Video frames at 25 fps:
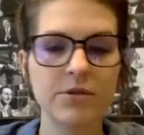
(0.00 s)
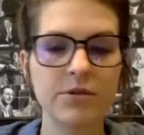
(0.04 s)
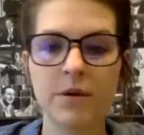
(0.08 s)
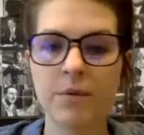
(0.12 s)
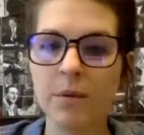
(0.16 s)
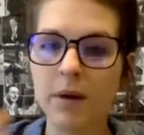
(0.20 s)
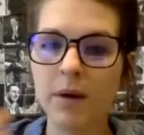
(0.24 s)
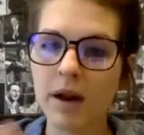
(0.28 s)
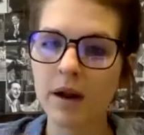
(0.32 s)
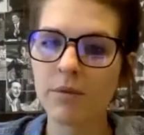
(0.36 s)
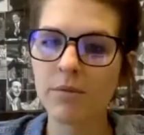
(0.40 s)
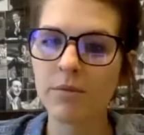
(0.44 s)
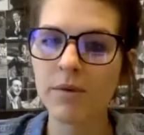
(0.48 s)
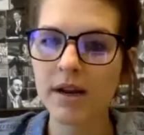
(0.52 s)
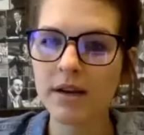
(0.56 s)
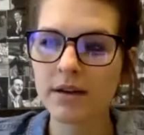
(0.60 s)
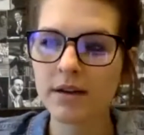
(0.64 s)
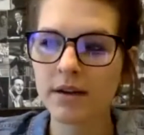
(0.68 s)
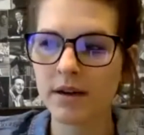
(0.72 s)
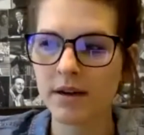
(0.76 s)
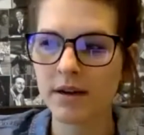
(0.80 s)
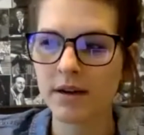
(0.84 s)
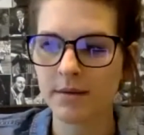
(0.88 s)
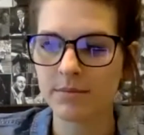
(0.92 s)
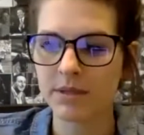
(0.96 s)
And when I read
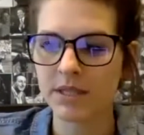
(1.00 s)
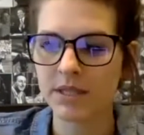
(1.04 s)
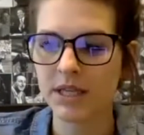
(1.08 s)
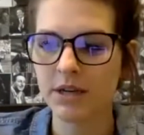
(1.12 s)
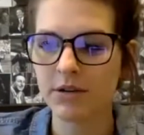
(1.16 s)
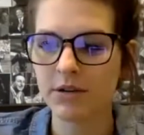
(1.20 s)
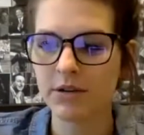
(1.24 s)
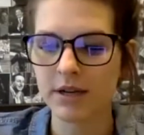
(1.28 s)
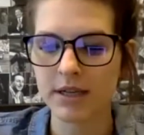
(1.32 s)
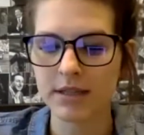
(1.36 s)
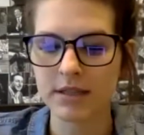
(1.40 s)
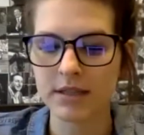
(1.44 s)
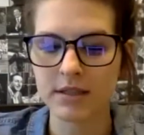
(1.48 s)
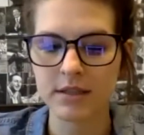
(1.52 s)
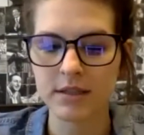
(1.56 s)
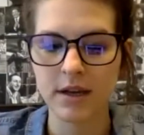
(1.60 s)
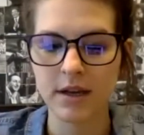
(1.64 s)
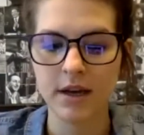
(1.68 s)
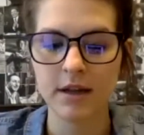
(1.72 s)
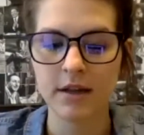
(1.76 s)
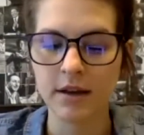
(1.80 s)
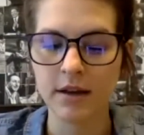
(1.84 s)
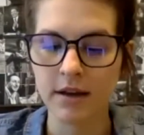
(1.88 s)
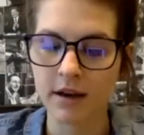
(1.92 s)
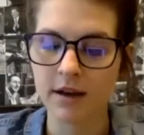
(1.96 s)
dot com secrets,
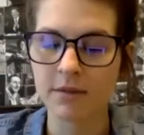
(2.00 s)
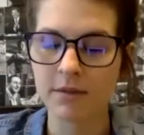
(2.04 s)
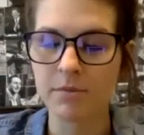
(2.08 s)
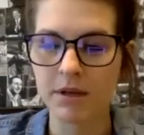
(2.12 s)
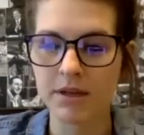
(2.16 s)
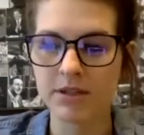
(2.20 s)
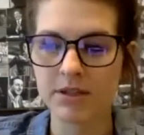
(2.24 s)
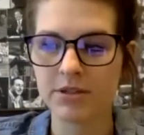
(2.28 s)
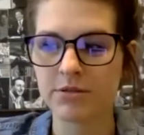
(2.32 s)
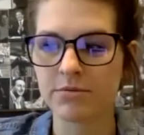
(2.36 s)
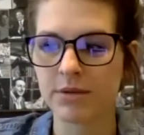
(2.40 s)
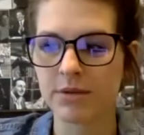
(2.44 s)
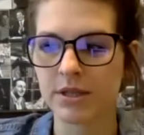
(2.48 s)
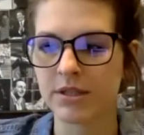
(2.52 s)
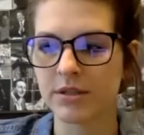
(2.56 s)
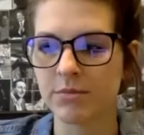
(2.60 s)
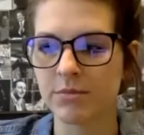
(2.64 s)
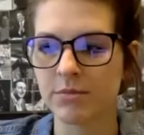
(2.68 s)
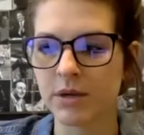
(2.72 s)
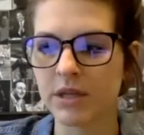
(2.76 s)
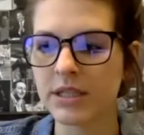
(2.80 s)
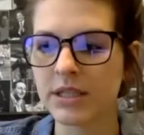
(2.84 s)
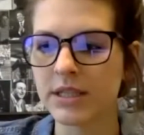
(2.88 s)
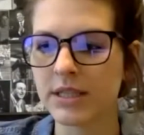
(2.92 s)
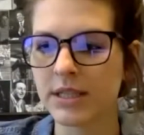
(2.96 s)
God bless you, Russell
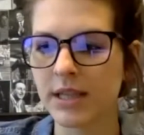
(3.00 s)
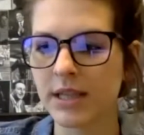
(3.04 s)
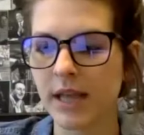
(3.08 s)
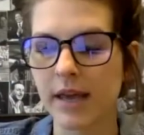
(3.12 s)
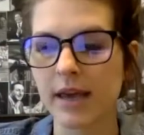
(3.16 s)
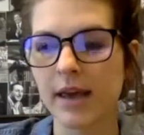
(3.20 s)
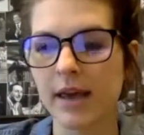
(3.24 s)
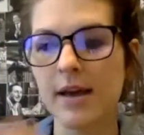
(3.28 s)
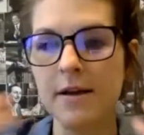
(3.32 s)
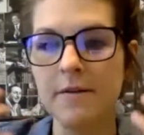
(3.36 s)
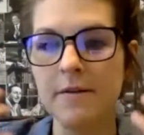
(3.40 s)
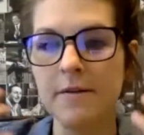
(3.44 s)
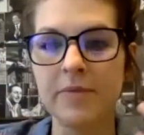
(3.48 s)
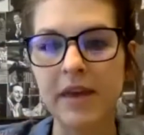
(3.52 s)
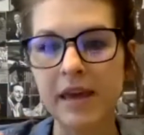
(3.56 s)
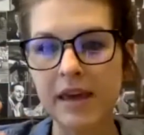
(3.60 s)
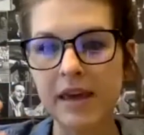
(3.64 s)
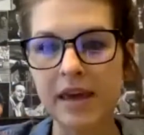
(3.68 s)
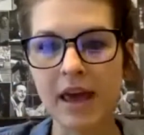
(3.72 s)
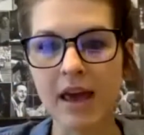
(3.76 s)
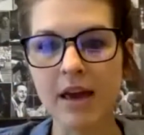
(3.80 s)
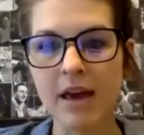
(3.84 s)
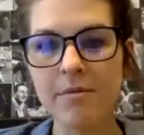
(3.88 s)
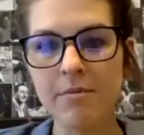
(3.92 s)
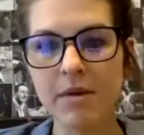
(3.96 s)
Brunson, like he
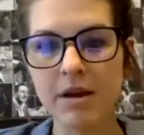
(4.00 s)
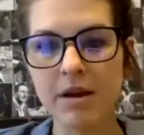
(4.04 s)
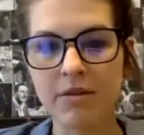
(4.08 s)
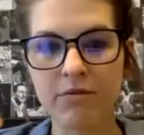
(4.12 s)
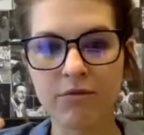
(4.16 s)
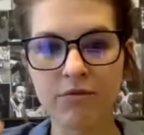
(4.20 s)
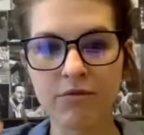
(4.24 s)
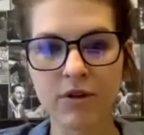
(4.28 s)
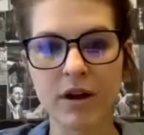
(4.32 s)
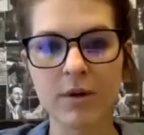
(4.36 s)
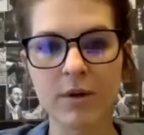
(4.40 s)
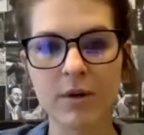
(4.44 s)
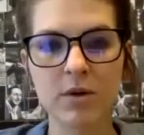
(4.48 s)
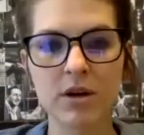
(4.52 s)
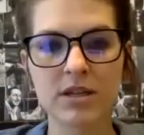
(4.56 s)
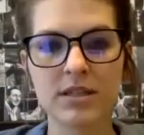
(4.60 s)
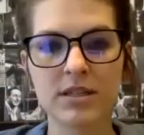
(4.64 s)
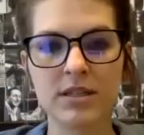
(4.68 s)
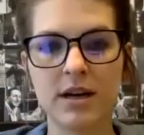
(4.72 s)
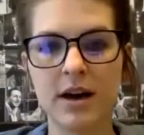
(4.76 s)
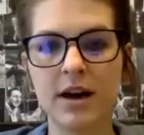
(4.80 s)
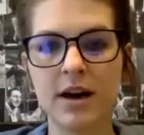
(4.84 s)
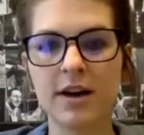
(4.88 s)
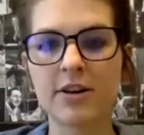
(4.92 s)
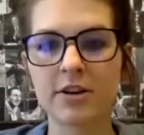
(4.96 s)
gave me a framework
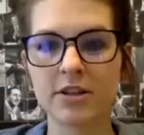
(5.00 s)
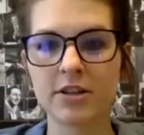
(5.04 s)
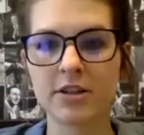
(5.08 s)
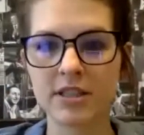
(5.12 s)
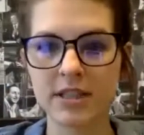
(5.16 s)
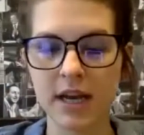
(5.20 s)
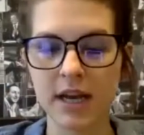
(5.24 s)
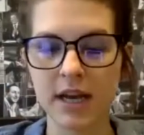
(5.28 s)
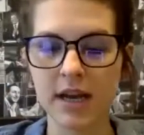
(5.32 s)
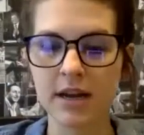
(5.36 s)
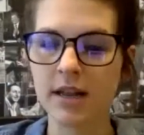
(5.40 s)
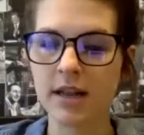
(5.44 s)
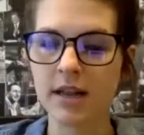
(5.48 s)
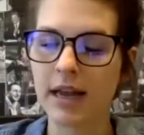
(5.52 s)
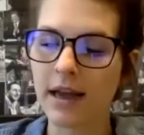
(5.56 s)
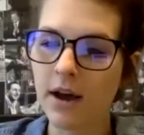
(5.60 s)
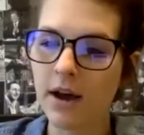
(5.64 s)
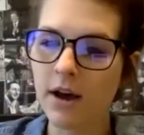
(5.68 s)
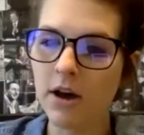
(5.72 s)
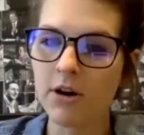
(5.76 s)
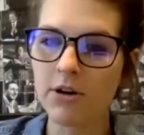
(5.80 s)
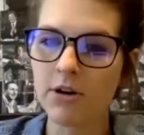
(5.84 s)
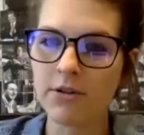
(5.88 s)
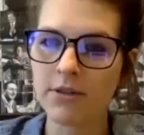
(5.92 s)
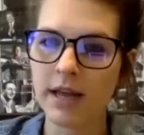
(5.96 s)
to understand like,
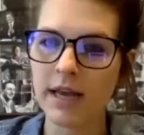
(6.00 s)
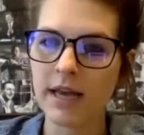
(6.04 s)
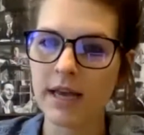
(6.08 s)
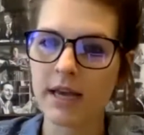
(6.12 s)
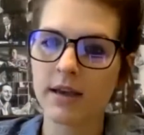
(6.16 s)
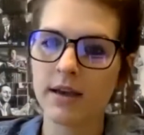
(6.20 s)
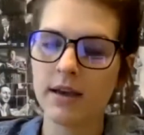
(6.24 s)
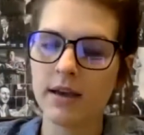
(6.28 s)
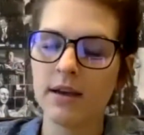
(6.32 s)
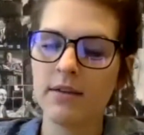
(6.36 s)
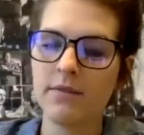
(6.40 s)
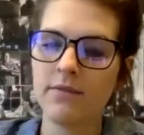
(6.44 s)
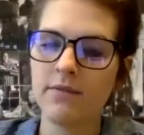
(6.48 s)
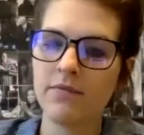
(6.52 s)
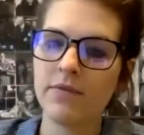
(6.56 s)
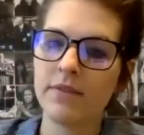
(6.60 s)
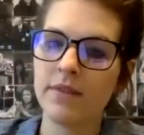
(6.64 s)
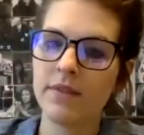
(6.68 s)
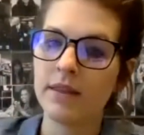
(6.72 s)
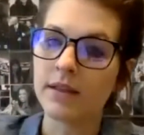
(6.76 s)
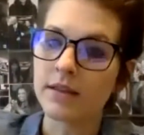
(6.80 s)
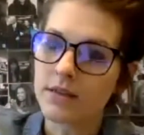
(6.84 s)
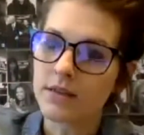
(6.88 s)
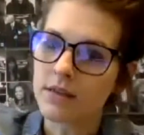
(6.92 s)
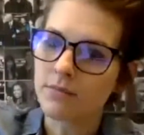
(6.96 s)
oh, like
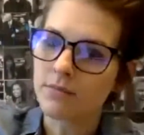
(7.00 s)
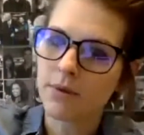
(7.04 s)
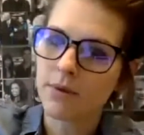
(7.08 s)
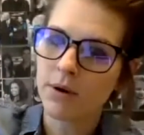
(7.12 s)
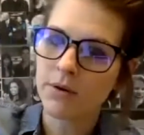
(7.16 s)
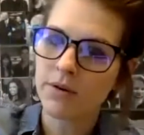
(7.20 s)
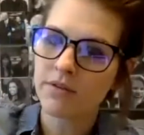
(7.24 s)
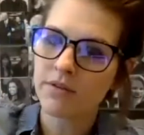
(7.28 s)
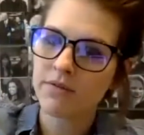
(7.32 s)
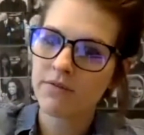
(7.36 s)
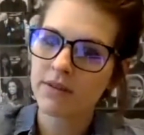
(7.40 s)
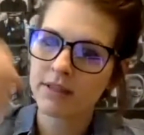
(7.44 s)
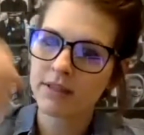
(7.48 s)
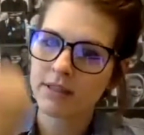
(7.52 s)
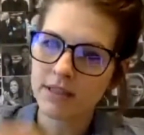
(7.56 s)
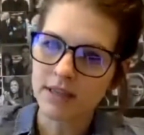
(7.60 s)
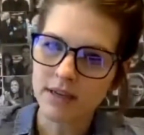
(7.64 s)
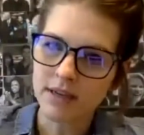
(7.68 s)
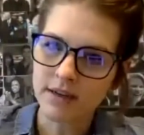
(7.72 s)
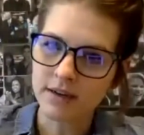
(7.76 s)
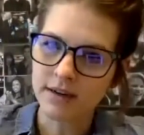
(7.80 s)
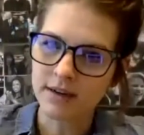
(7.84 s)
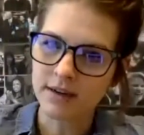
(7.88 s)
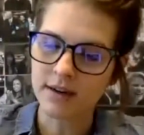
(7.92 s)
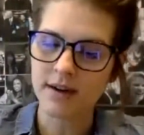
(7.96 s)
this component fits
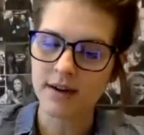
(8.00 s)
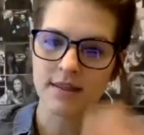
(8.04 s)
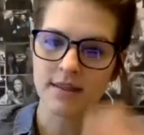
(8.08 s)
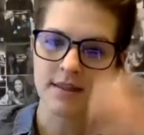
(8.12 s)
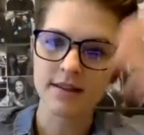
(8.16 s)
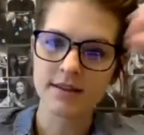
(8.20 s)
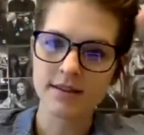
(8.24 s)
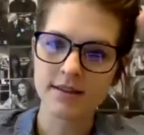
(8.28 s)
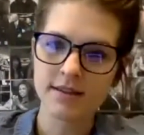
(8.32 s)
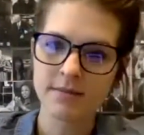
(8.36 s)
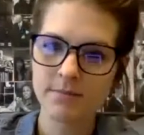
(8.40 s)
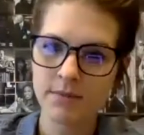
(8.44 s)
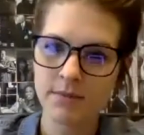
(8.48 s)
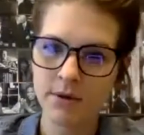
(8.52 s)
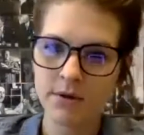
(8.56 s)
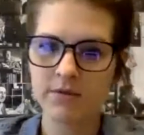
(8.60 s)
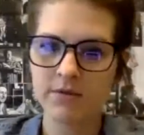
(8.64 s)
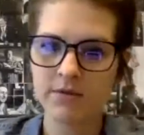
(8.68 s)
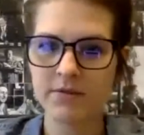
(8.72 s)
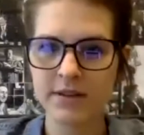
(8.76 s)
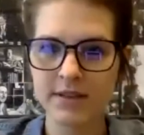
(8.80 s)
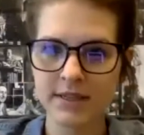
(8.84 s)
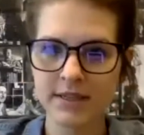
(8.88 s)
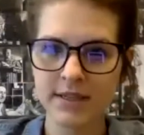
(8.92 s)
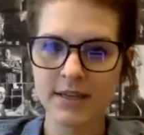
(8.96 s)
here and this component
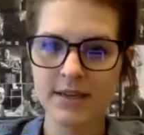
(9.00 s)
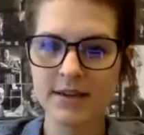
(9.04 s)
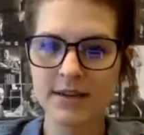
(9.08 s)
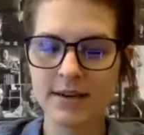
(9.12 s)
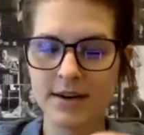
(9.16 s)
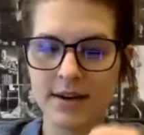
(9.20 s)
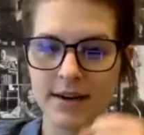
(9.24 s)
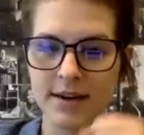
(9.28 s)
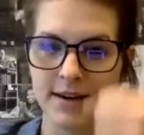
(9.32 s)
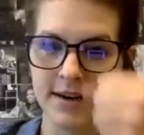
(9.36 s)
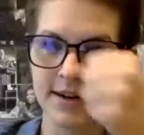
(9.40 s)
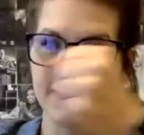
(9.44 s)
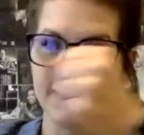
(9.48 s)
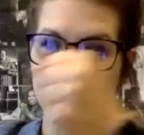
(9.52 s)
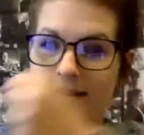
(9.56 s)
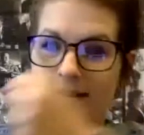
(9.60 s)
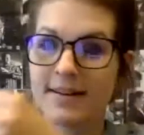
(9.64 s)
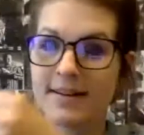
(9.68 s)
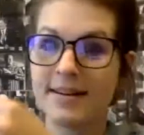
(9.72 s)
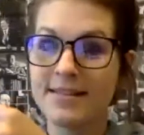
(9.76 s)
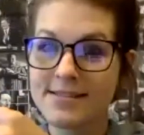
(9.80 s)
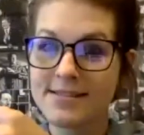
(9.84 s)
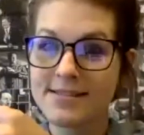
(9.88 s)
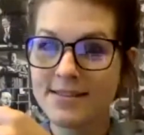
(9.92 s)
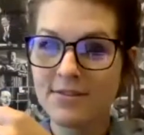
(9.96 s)
fits here and here
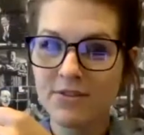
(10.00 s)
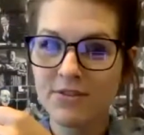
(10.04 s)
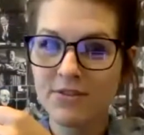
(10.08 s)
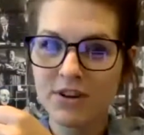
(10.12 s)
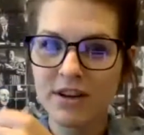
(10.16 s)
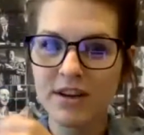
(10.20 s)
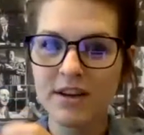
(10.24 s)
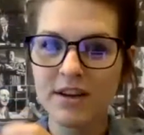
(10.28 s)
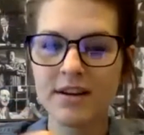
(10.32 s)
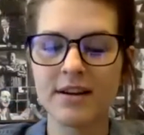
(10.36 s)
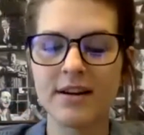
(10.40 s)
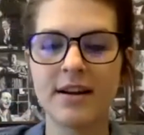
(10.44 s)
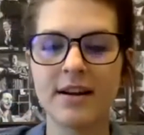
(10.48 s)
it is over here.